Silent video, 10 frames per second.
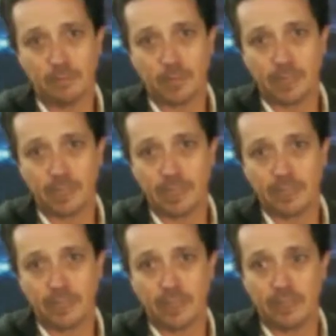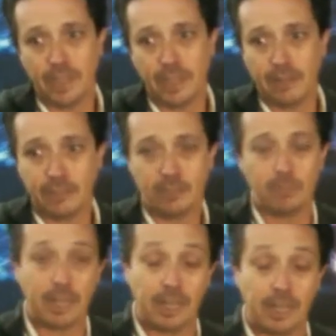bringing each other down.
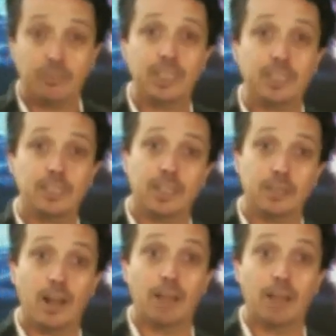It's about lifting each other